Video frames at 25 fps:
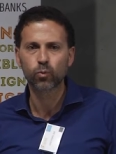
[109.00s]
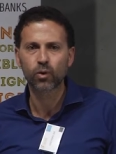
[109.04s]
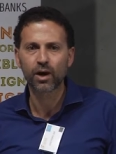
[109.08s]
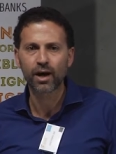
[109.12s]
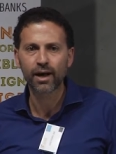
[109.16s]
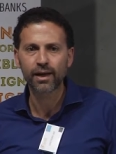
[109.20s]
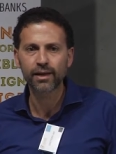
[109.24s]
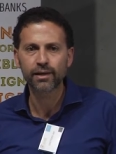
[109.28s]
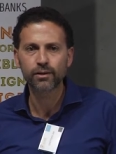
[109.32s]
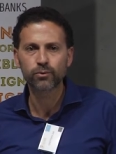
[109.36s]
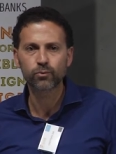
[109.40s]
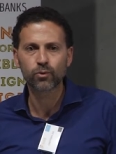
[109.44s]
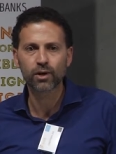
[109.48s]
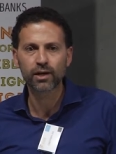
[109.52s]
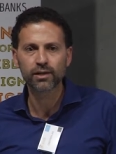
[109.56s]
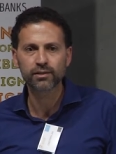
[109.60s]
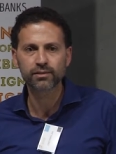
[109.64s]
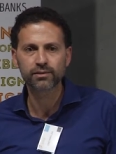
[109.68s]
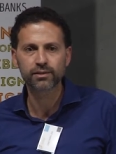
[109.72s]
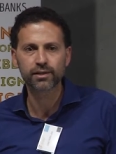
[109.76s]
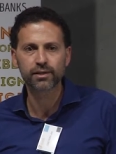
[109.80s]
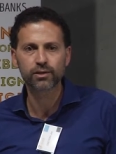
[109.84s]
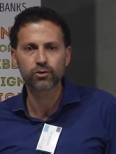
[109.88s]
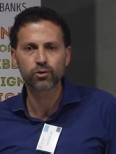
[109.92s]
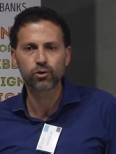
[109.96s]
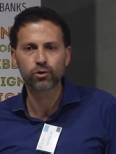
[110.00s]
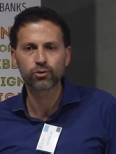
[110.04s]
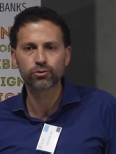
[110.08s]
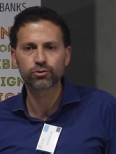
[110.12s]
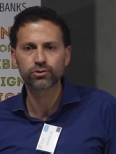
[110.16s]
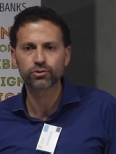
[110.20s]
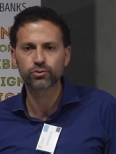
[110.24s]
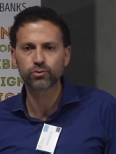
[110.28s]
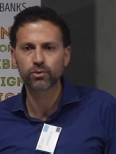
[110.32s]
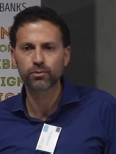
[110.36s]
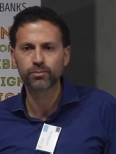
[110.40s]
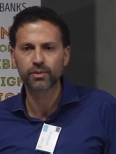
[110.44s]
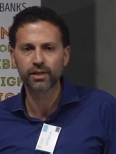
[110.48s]
Why, why
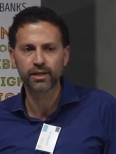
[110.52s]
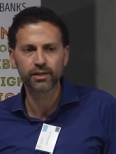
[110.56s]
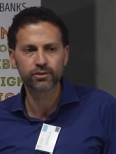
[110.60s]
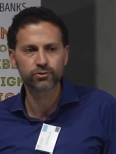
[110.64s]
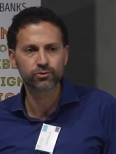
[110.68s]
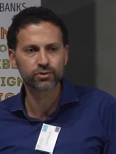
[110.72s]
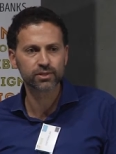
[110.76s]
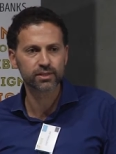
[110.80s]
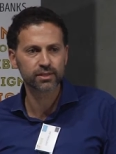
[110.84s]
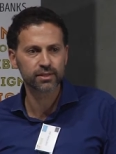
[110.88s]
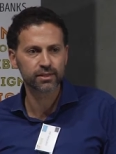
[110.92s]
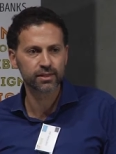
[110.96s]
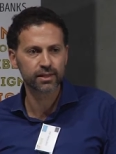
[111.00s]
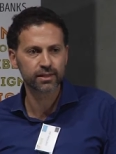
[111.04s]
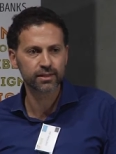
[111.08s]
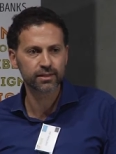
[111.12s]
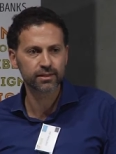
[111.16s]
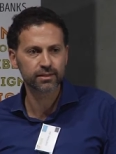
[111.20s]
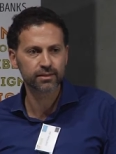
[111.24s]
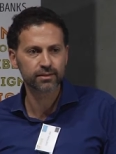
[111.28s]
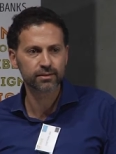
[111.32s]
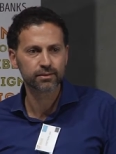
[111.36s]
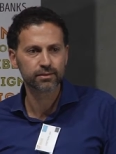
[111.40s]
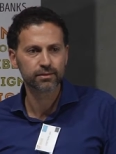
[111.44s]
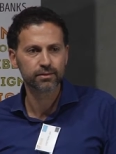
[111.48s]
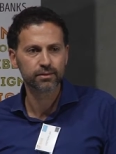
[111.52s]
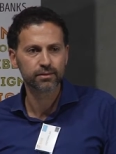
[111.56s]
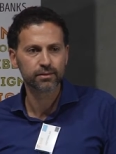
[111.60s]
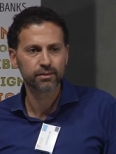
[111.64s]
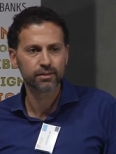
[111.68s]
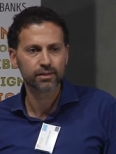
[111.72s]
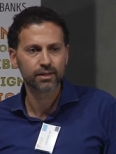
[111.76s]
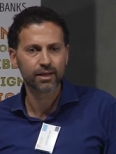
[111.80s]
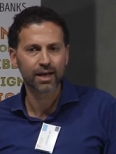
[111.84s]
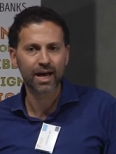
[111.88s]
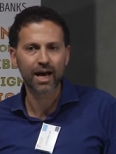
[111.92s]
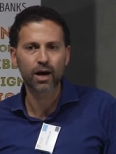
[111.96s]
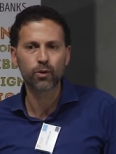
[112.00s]
stakeholders will be interested in it?
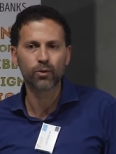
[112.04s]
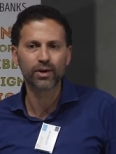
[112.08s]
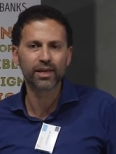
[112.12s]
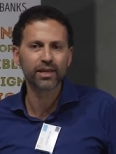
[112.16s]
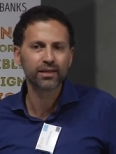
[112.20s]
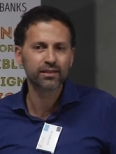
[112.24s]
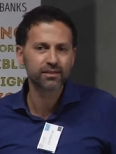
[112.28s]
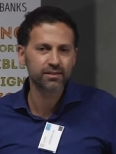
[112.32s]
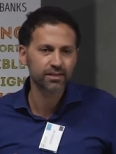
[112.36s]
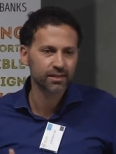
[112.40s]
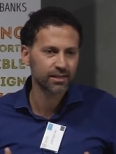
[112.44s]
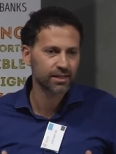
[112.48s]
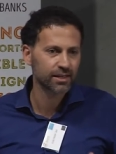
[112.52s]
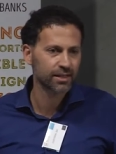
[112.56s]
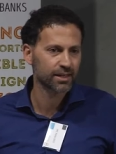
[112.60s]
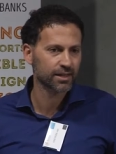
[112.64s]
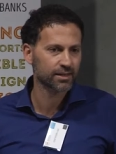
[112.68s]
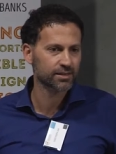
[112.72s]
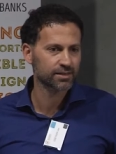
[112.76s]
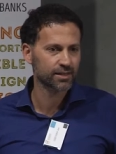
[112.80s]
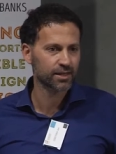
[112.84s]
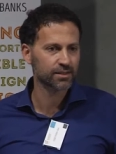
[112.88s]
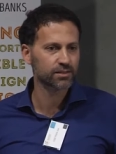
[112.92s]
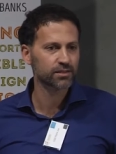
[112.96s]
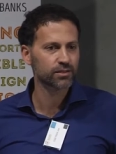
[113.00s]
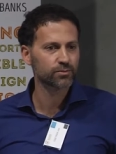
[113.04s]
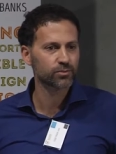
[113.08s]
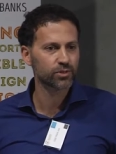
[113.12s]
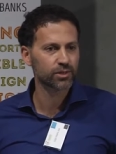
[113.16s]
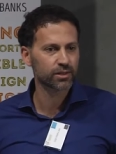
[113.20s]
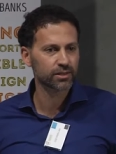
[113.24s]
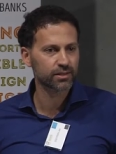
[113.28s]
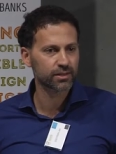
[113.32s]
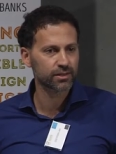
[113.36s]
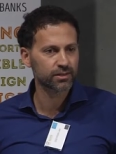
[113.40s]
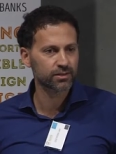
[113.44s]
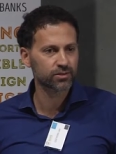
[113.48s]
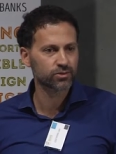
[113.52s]
How easily accessible
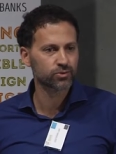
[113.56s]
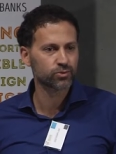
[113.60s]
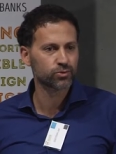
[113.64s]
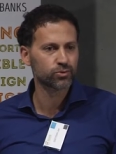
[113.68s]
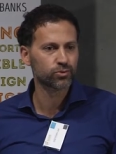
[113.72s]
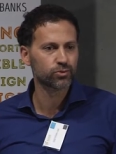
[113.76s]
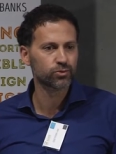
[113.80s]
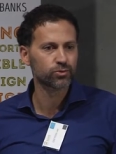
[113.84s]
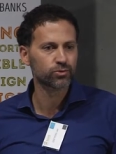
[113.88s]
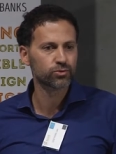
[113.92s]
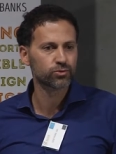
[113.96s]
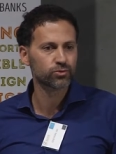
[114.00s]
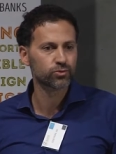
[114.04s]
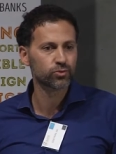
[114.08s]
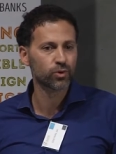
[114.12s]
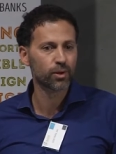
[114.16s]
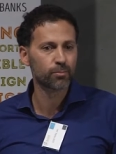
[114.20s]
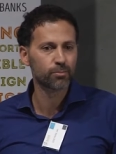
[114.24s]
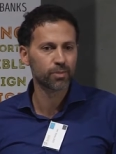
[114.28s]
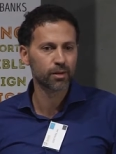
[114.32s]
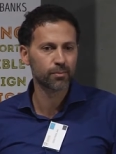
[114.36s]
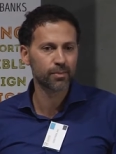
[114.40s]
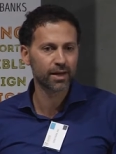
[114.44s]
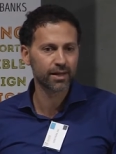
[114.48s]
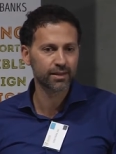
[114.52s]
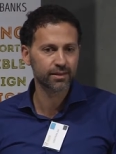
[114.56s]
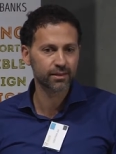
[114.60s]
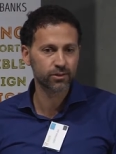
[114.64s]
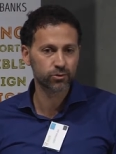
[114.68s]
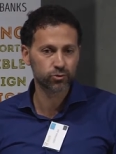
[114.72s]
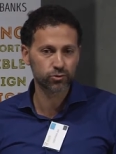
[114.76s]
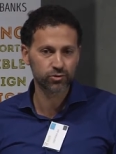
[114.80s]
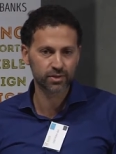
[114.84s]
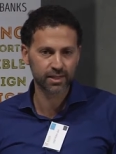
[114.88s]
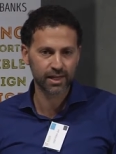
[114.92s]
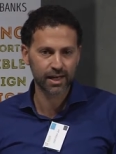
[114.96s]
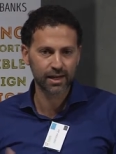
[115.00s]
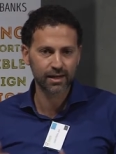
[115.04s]
it is to, to implement it,
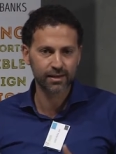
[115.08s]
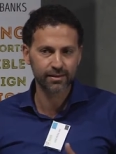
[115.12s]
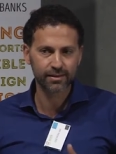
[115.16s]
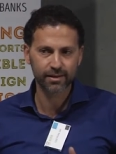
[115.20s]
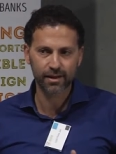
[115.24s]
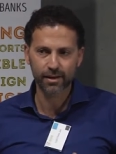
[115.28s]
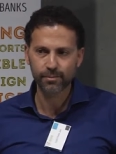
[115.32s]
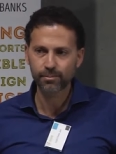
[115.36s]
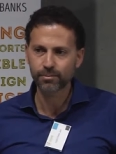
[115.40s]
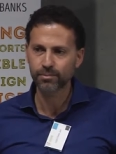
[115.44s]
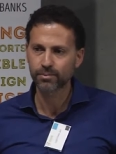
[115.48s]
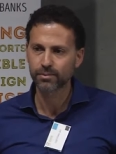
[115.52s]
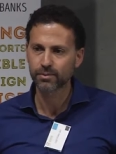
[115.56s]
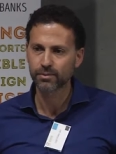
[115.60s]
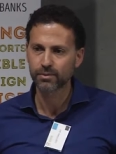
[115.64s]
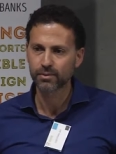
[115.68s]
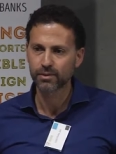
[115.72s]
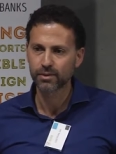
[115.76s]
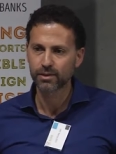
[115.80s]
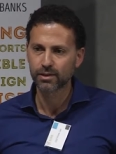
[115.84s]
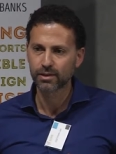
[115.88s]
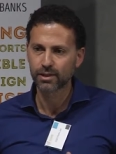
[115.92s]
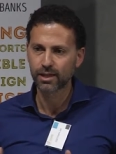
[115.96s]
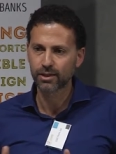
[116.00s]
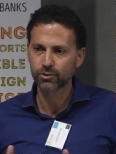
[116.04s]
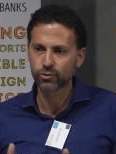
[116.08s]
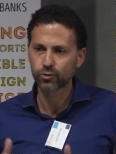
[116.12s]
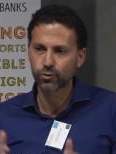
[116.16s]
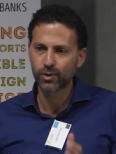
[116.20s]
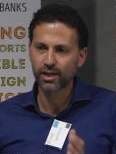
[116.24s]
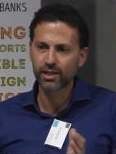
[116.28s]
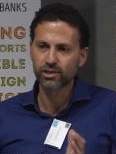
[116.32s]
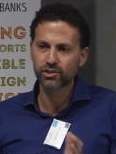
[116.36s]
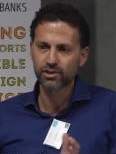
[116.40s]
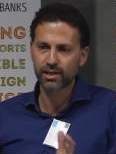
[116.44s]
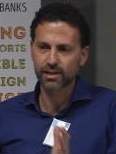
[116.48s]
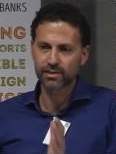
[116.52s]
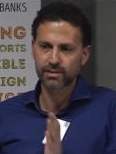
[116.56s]
to scale it up, and to
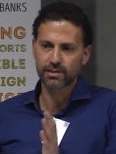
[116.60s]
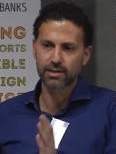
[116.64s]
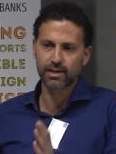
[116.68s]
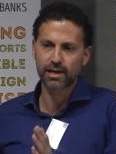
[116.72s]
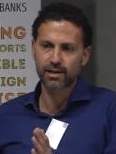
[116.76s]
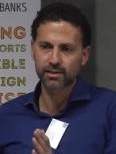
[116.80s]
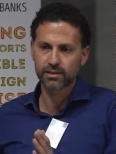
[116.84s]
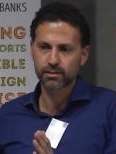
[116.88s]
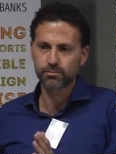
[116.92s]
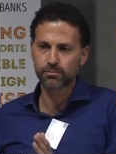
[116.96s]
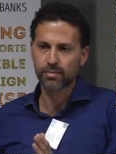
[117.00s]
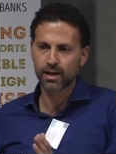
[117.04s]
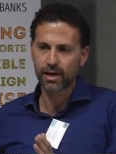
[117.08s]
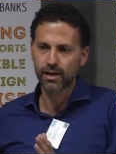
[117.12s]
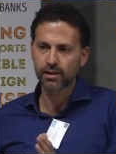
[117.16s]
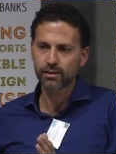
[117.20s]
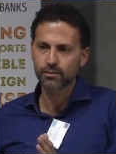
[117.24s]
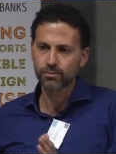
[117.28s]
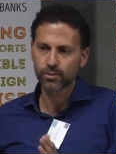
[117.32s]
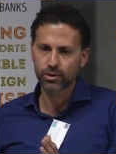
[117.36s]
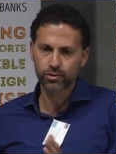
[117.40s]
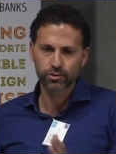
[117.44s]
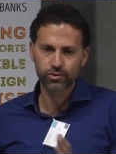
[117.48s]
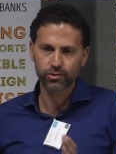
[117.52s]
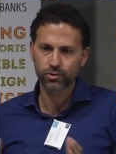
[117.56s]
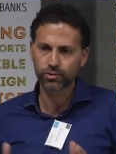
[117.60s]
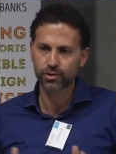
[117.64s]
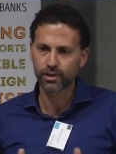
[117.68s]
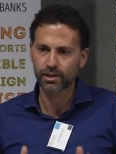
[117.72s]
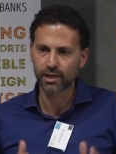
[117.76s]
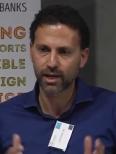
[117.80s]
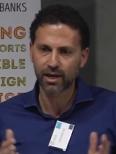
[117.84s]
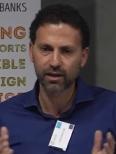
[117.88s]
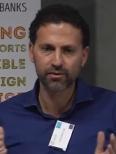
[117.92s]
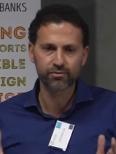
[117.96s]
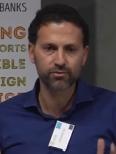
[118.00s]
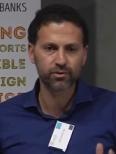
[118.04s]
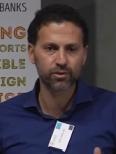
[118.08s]
reach that last mile, because you can
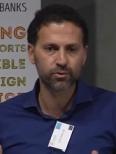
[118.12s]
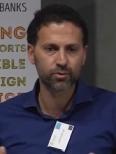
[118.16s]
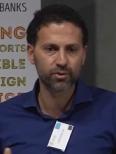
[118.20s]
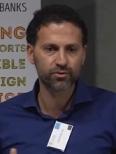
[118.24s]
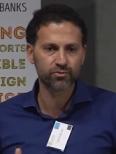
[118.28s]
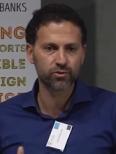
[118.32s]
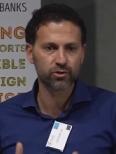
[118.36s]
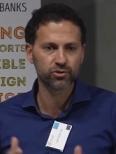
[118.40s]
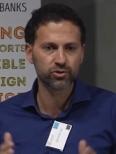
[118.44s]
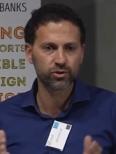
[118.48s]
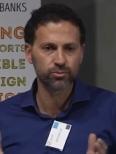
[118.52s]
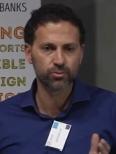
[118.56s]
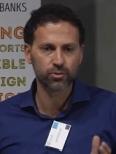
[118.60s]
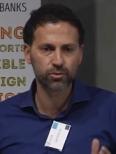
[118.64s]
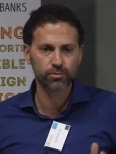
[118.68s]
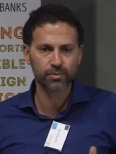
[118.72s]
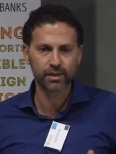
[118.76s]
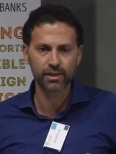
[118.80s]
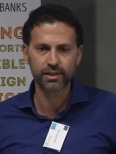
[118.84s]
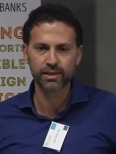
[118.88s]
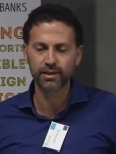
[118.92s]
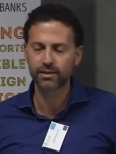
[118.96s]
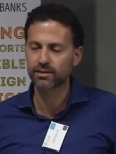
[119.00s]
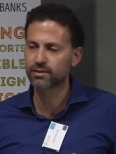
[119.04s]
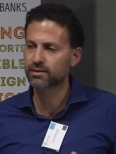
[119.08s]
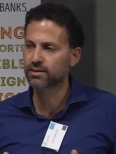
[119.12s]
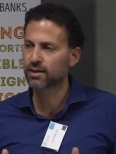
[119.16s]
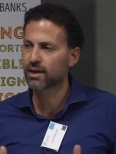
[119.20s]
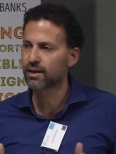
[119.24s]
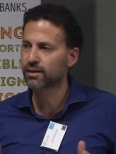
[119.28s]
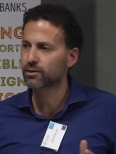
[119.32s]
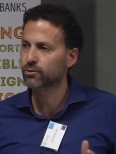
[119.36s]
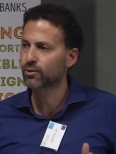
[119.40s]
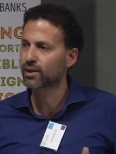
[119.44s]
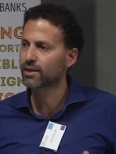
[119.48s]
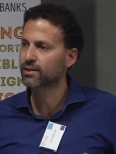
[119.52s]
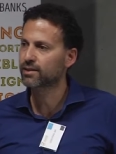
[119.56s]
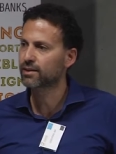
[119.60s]
have the reversible building design
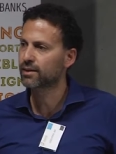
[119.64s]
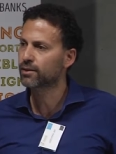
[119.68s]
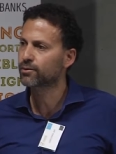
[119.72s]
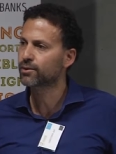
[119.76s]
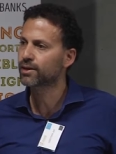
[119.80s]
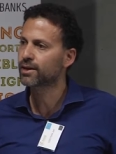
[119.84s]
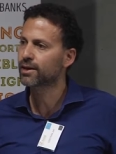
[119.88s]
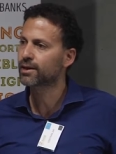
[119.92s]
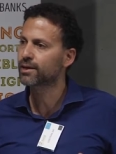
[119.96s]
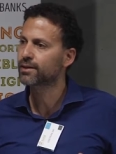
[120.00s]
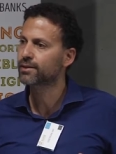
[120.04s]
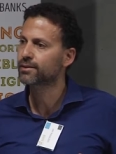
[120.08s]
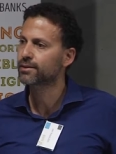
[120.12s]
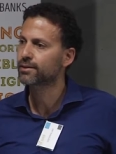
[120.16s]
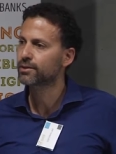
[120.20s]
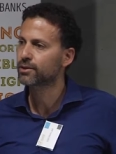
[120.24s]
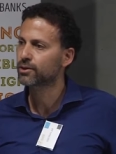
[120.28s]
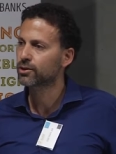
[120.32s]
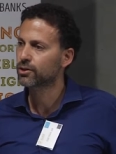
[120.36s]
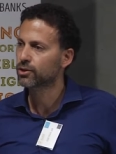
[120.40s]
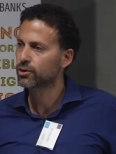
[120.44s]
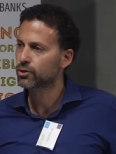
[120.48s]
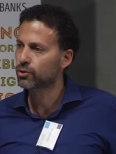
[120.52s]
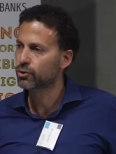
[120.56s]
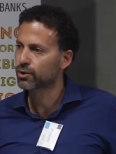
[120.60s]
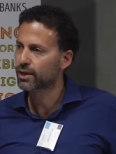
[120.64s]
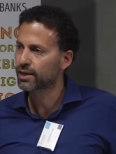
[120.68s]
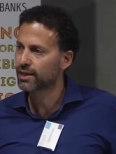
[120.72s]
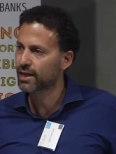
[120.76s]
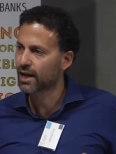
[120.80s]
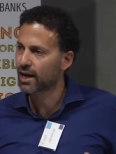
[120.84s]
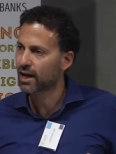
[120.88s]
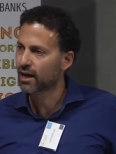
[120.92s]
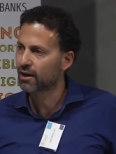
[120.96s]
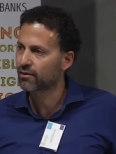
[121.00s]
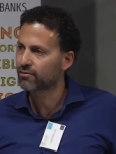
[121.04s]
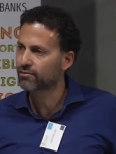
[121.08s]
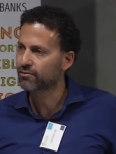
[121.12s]
criteria, you can
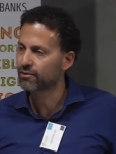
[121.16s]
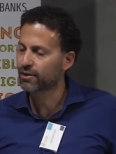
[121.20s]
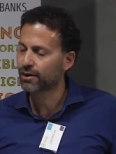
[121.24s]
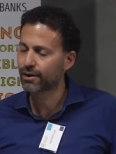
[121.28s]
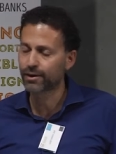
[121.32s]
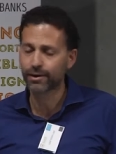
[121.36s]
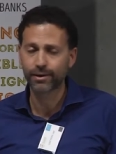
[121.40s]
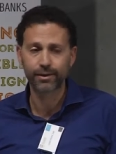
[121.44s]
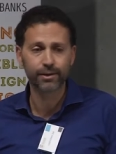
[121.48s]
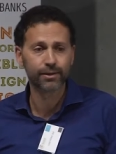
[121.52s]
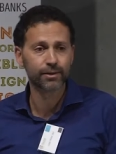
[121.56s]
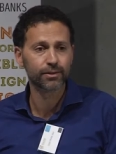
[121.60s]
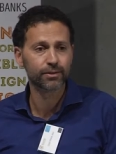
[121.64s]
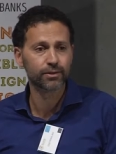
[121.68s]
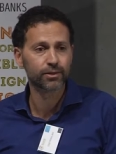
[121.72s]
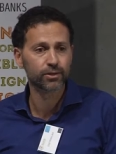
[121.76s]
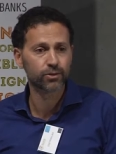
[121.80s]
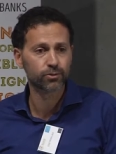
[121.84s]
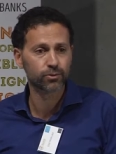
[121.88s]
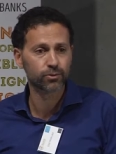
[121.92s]
have uh, the